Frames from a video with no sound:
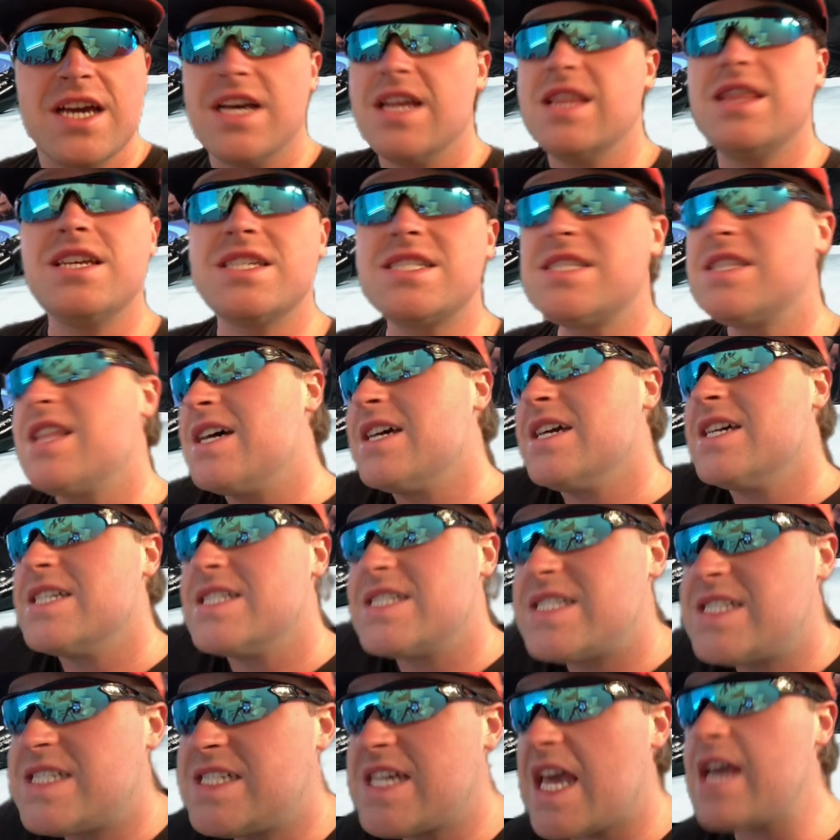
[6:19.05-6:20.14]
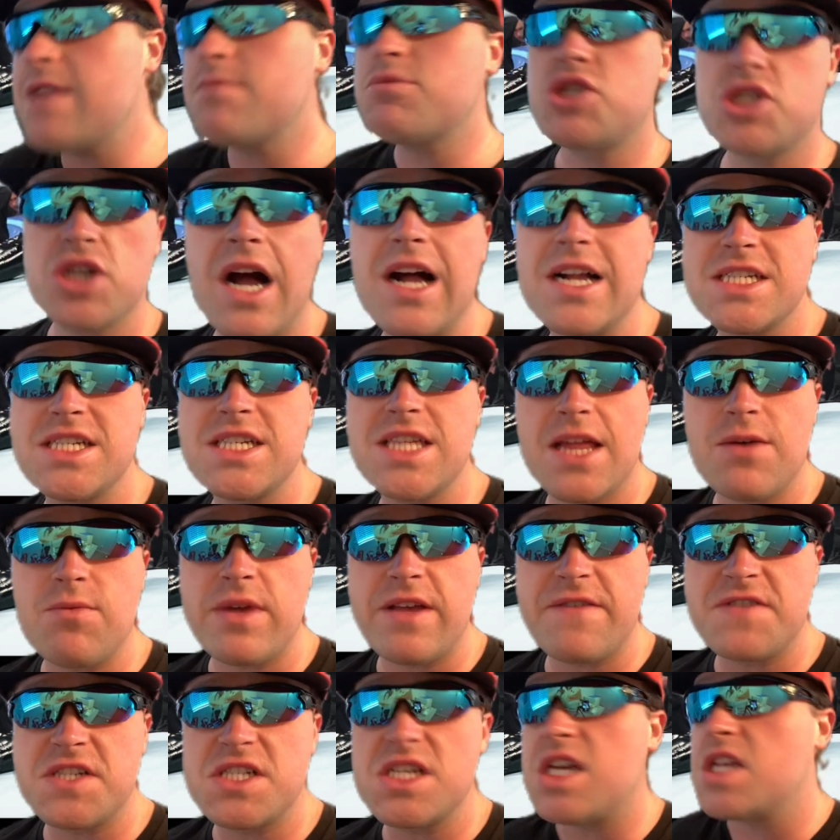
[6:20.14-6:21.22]
This is the same Shotzi that
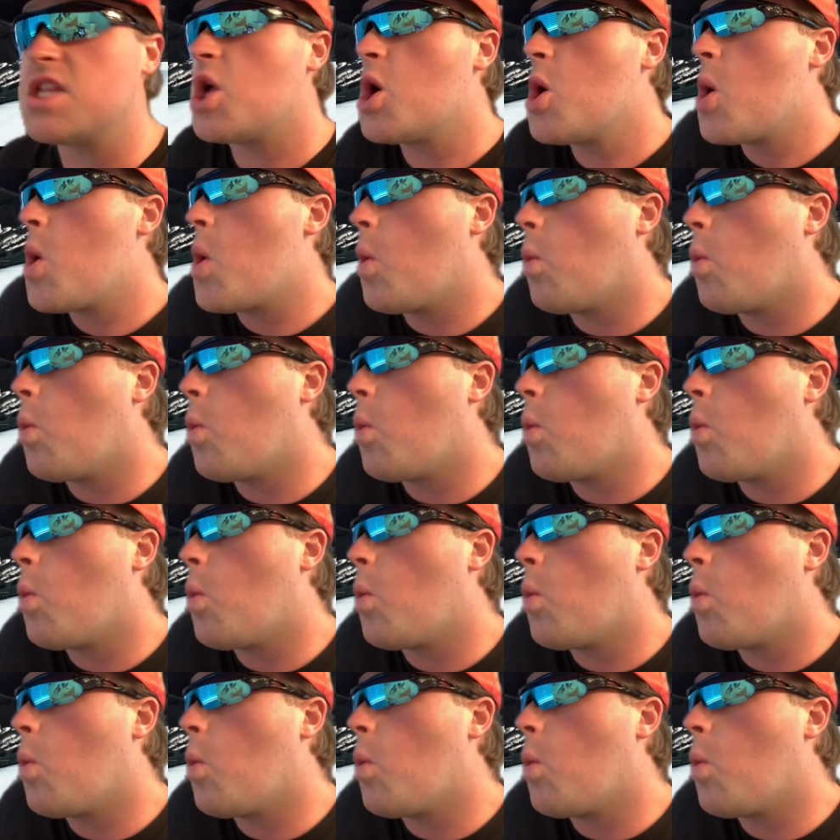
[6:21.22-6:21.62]
we've seen.